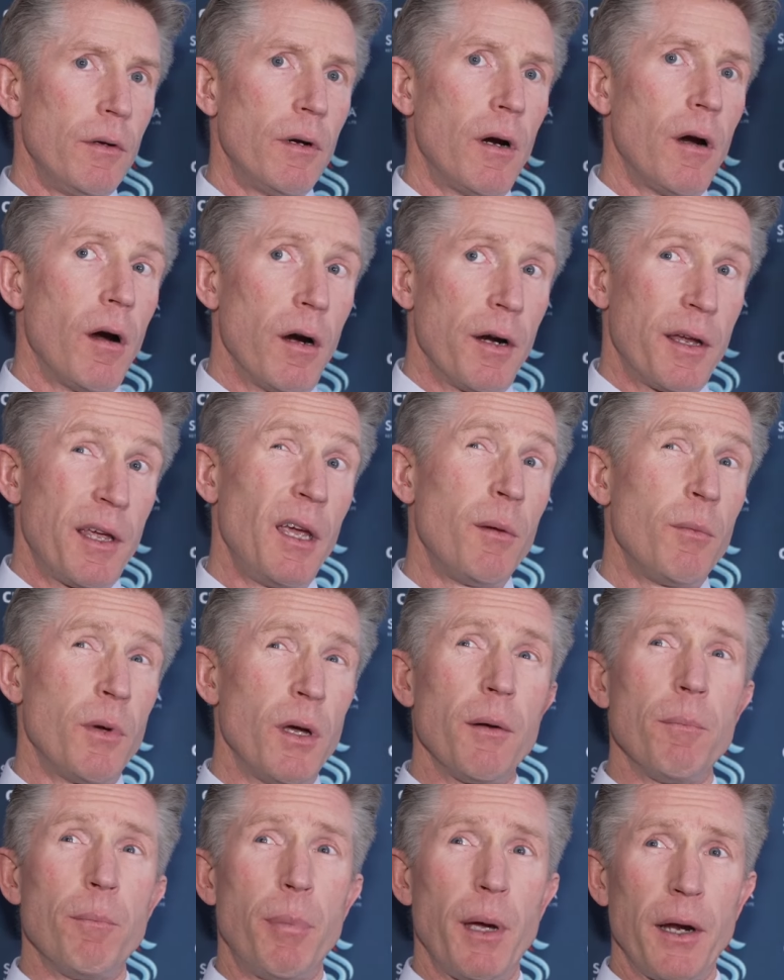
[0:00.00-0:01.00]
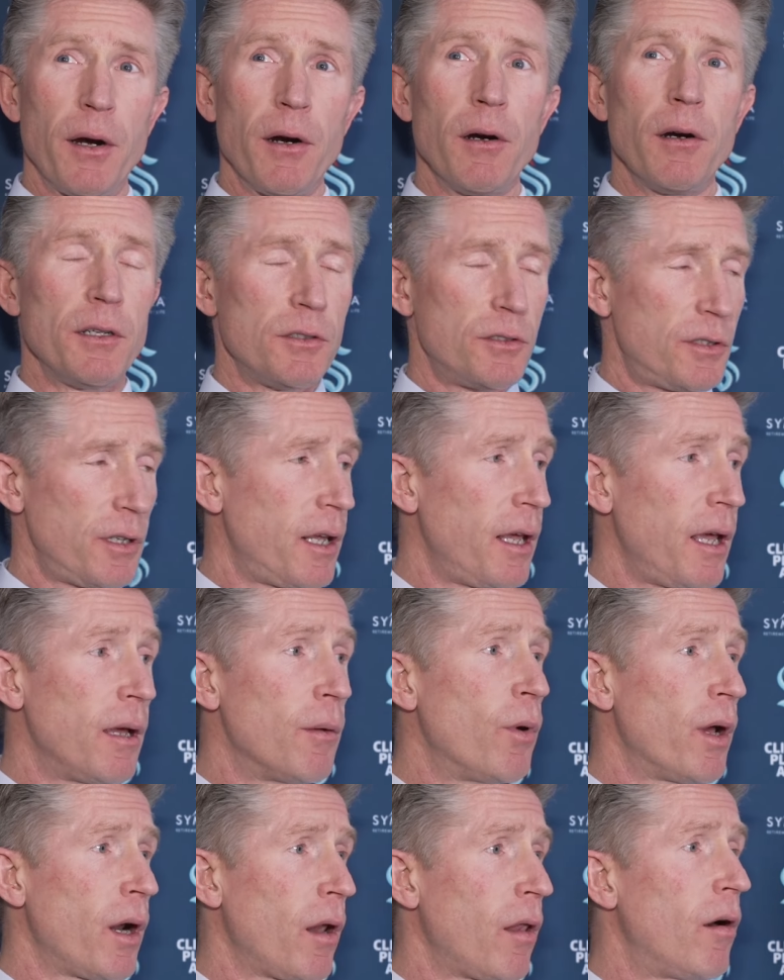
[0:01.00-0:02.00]
Our game got better as the
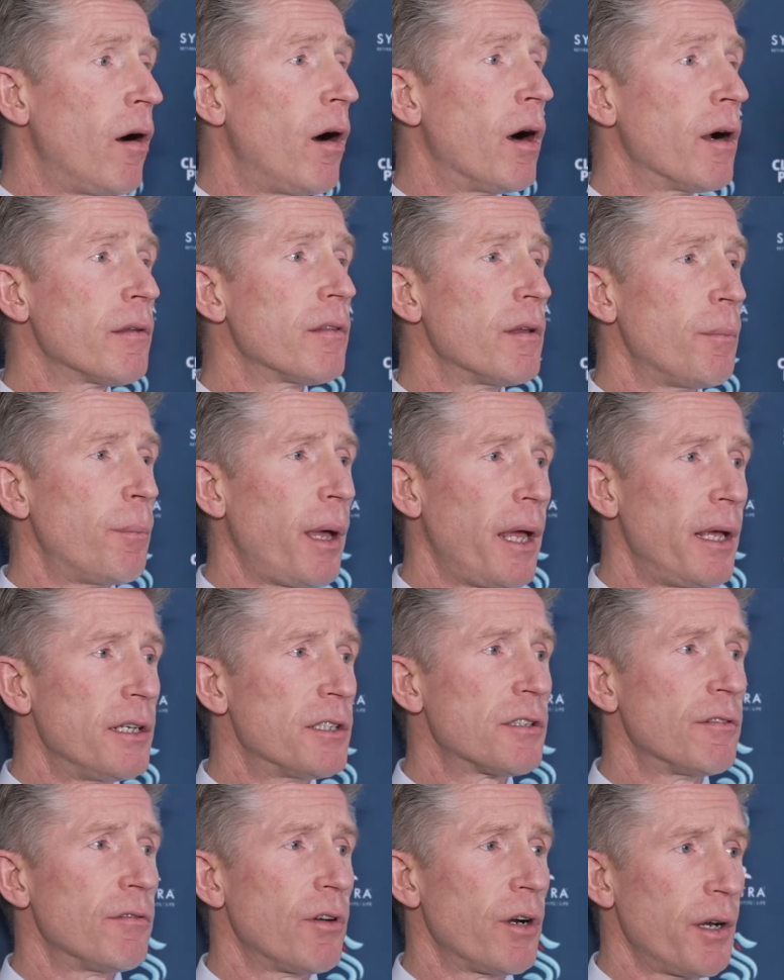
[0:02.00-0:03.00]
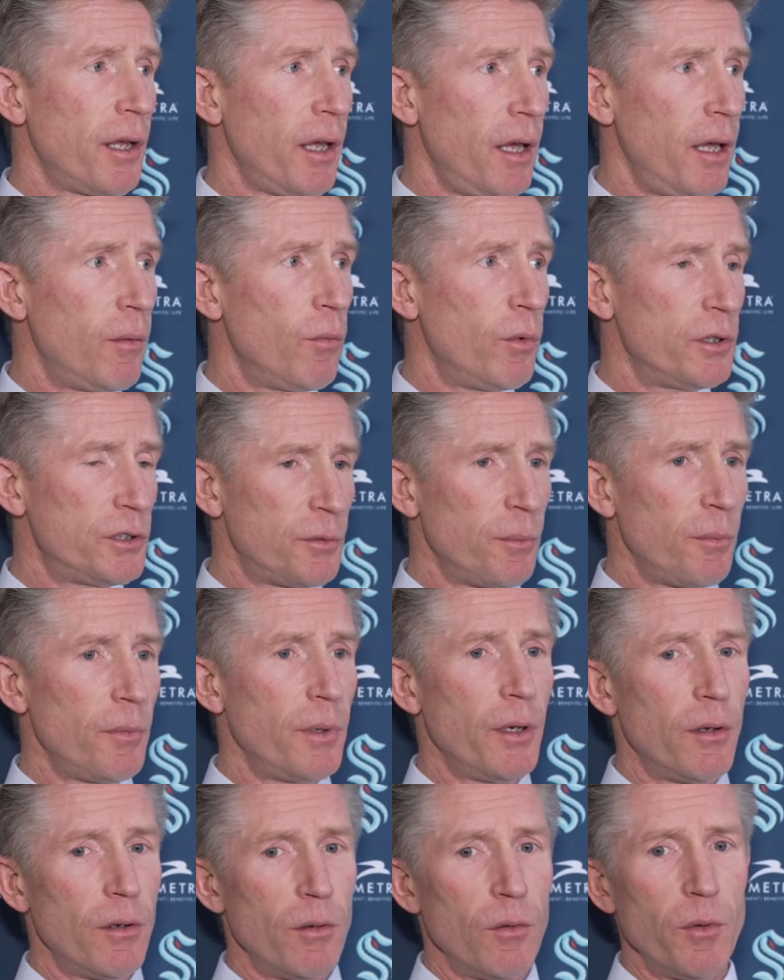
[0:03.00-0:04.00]
game went along. The pace of our game,
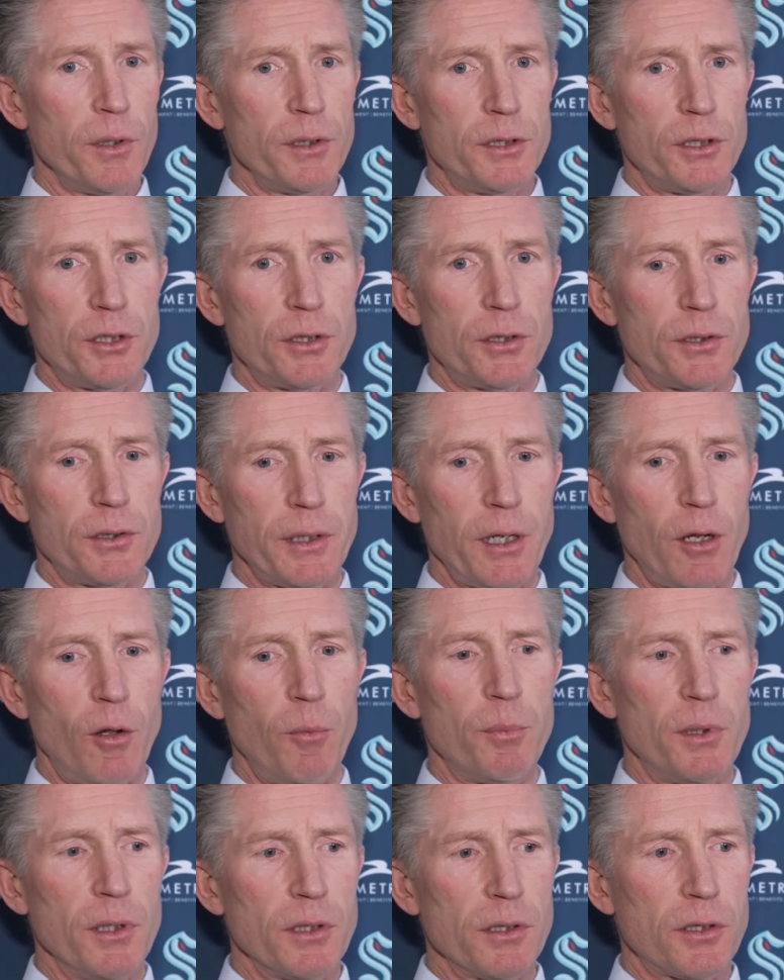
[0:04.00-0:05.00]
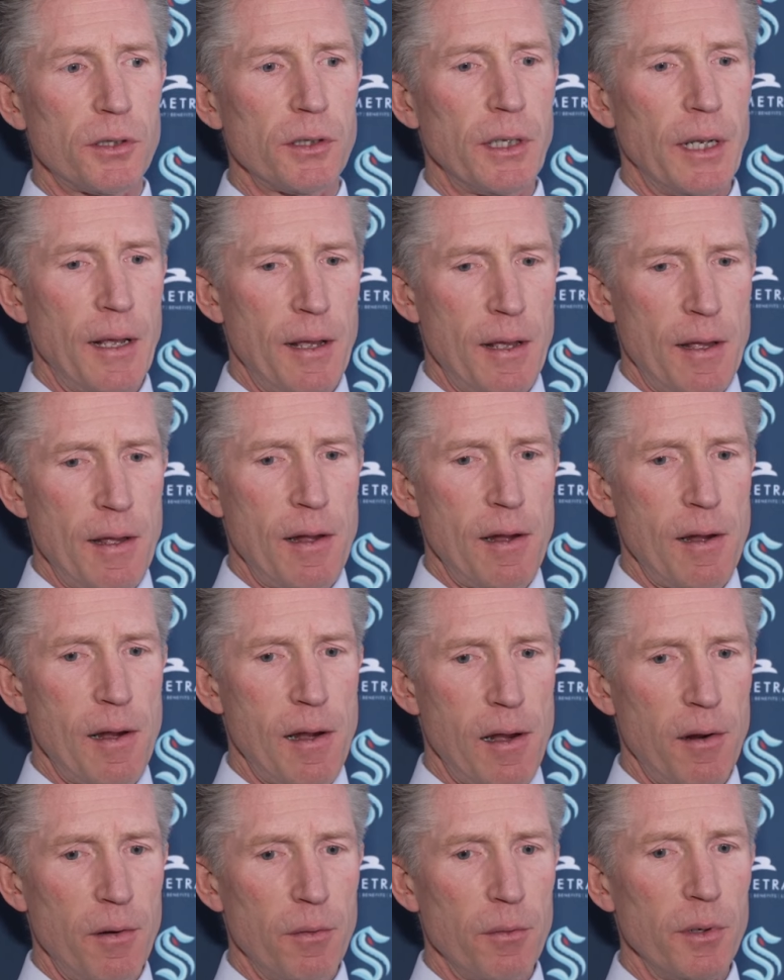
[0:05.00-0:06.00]
which helped us
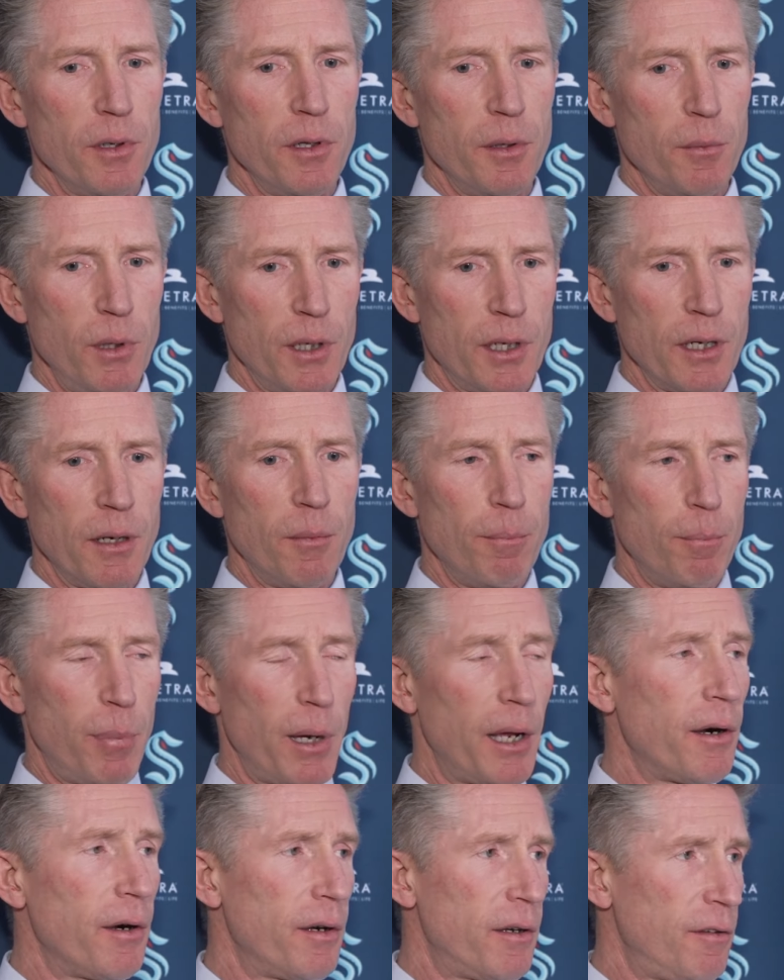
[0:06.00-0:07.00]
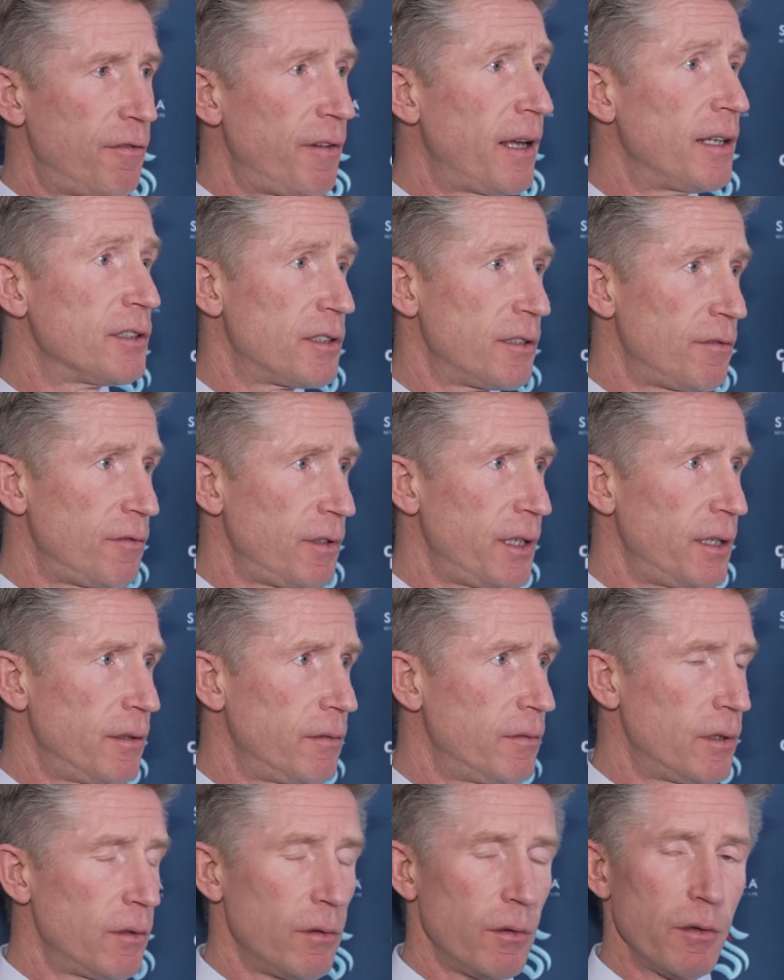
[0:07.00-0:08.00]
really become better defensively.
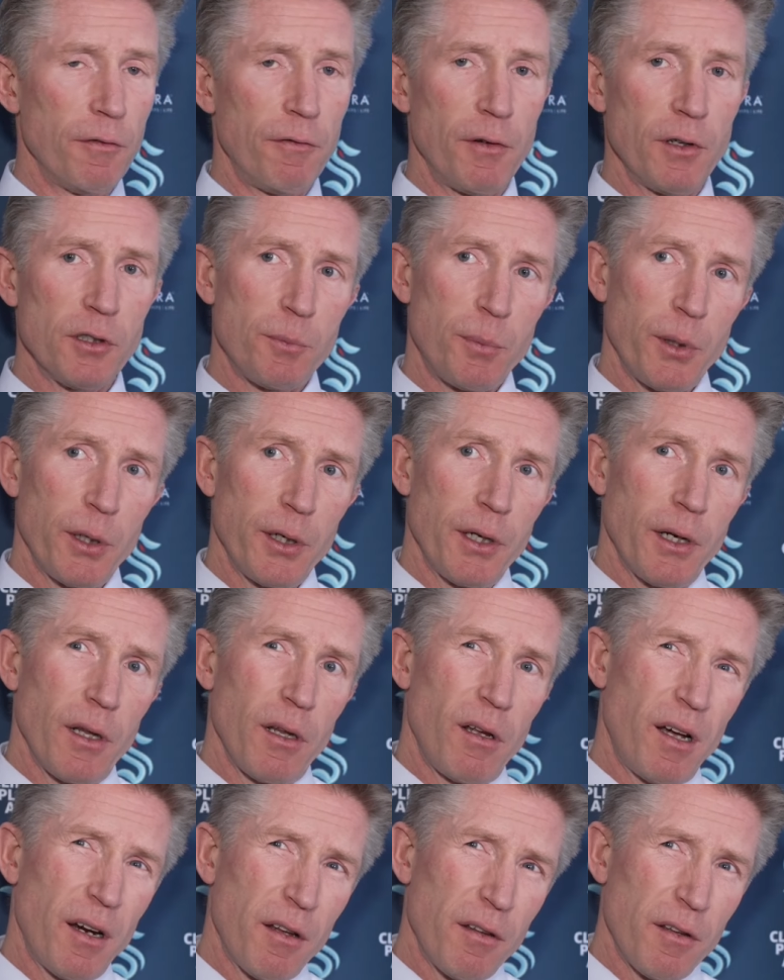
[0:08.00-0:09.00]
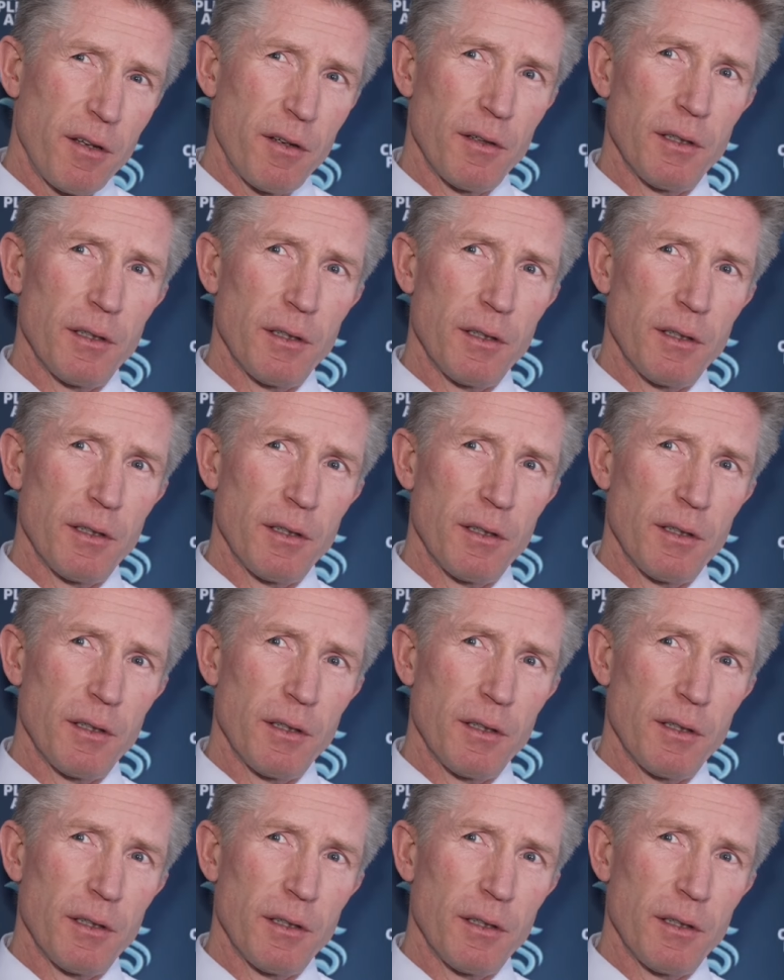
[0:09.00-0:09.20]
You know, in the first period, a lot of